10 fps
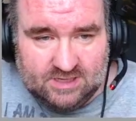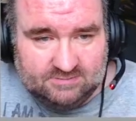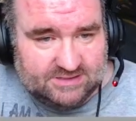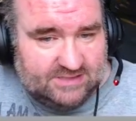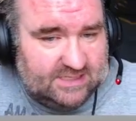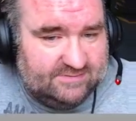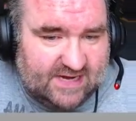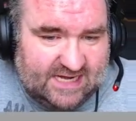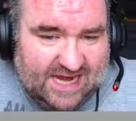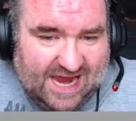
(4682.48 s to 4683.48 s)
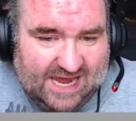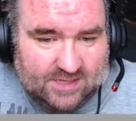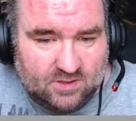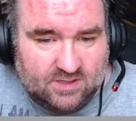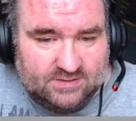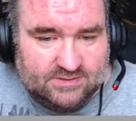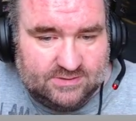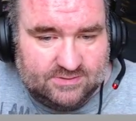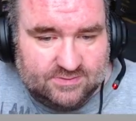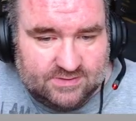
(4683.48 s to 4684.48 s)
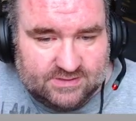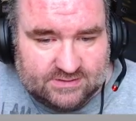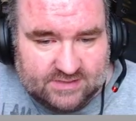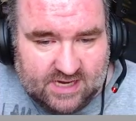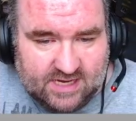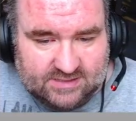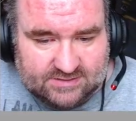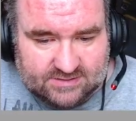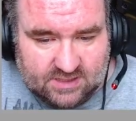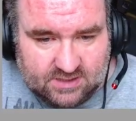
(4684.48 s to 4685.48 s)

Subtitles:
I'm just seeing if I can add on to this guy's